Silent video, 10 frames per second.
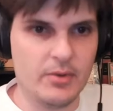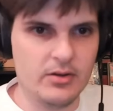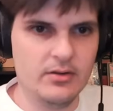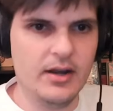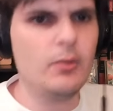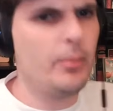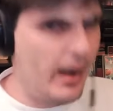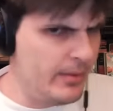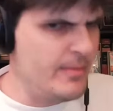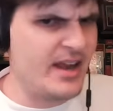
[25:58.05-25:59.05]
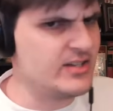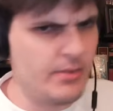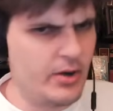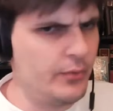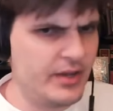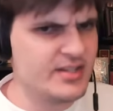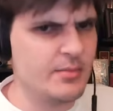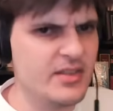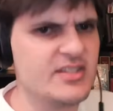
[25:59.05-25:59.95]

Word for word: and it will probably be next summer. I don't think it's going to be this